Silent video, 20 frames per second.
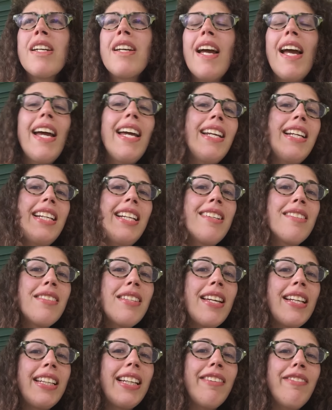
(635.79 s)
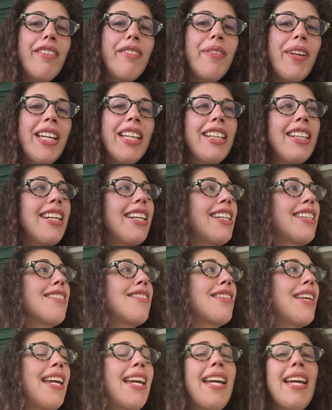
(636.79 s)
And he's like giving me an
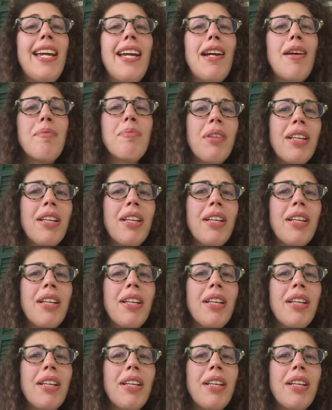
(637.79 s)
exam,